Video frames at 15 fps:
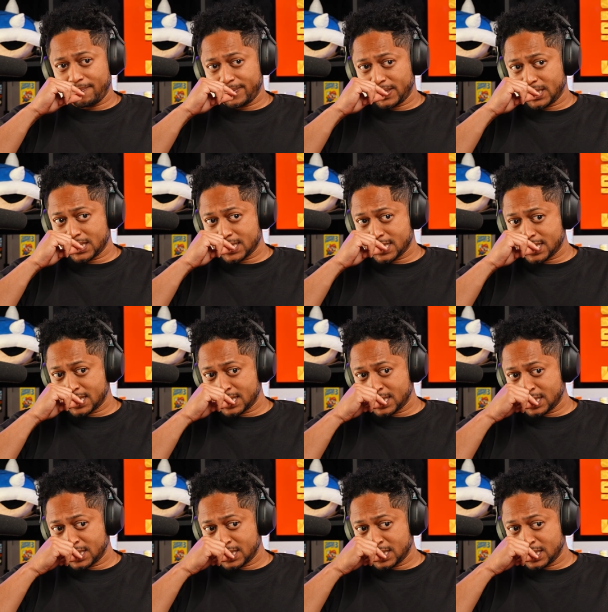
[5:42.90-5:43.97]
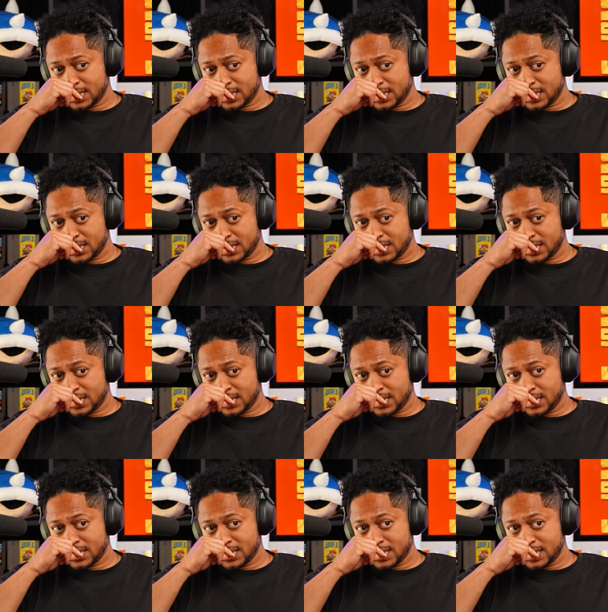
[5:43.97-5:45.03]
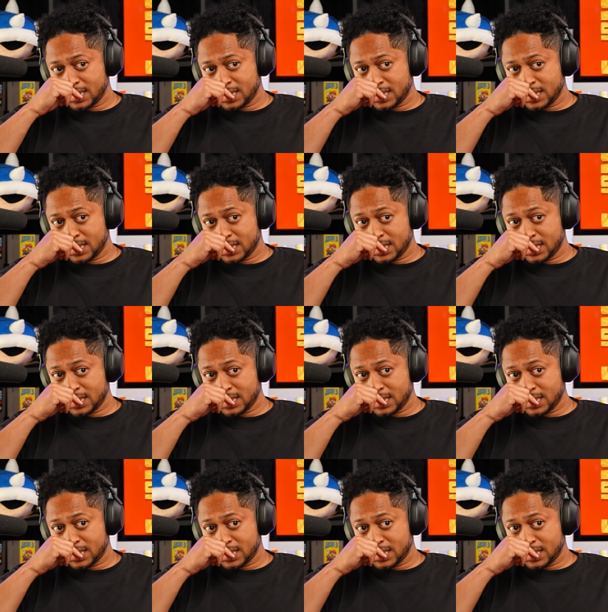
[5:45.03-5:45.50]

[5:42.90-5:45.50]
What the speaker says: (no one is talking)